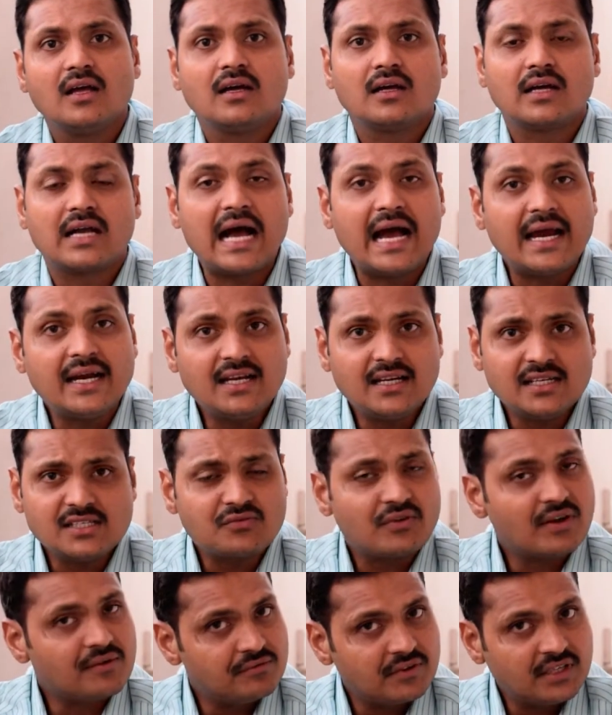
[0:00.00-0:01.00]
guidance
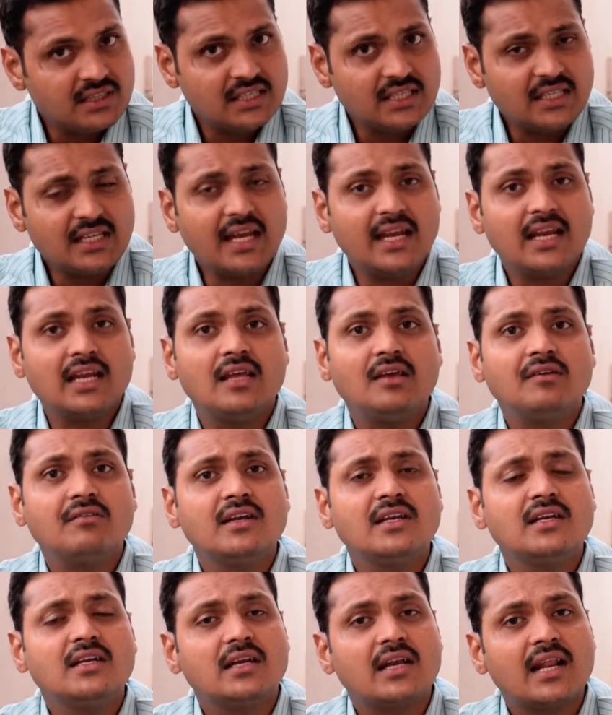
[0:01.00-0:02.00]
from within, and
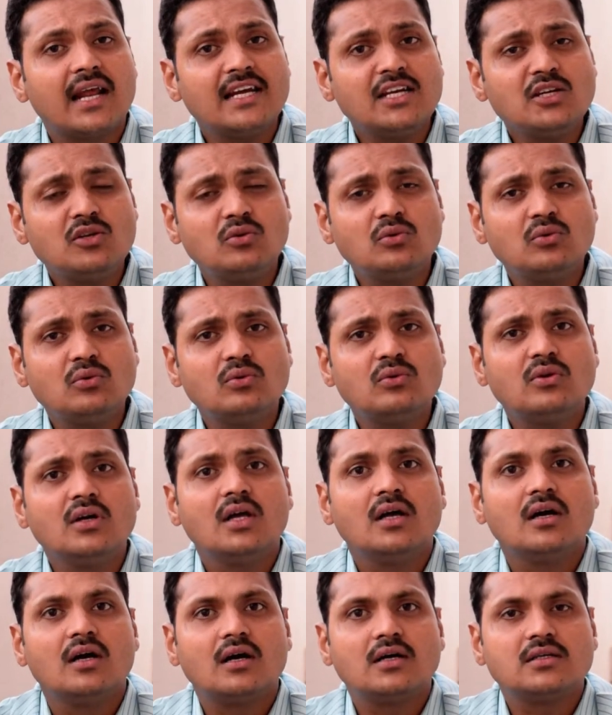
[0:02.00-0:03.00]
even try to
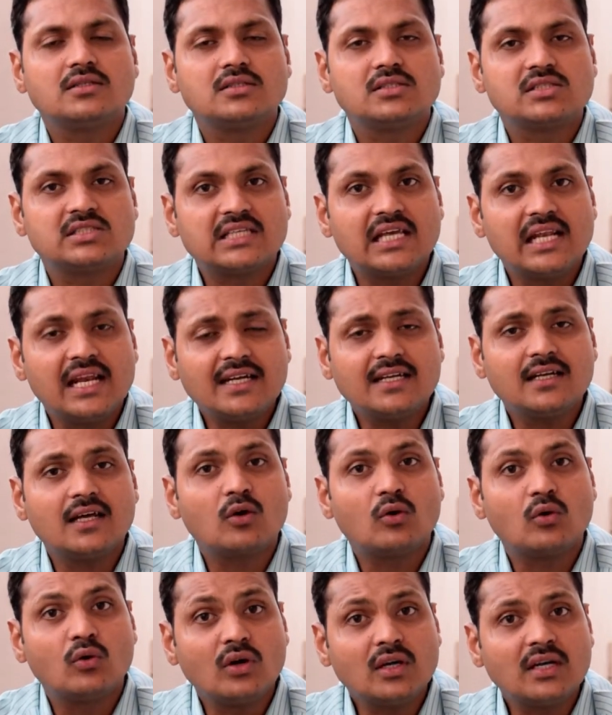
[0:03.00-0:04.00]
select the
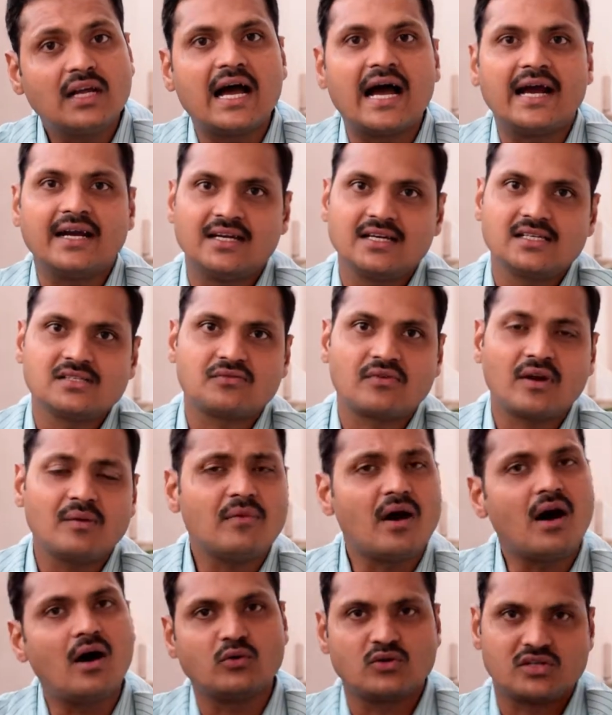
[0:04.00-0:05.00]
good guidance from
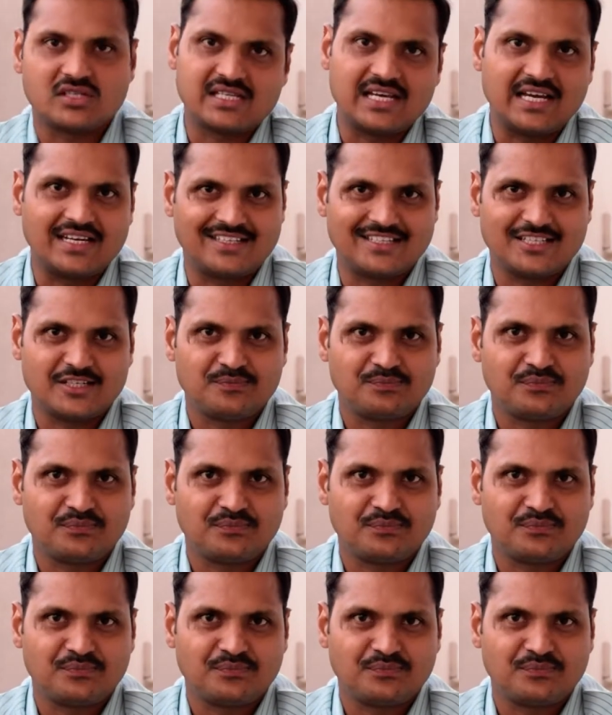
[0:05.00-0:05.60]
outside.